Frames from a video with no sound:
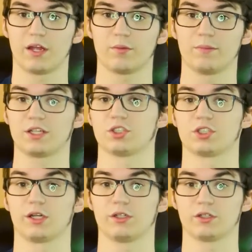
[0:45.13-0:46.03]
makes a
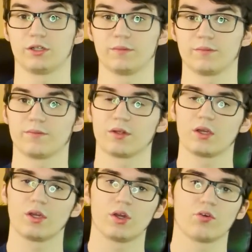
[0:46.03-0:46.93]
shot look good.
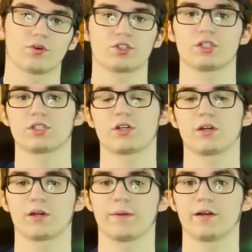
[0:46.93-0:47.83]
First, let's
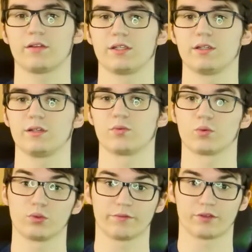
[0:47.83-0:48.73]
talk about the
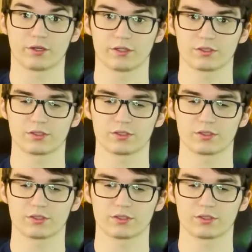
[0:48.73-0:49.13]
rule of thirds.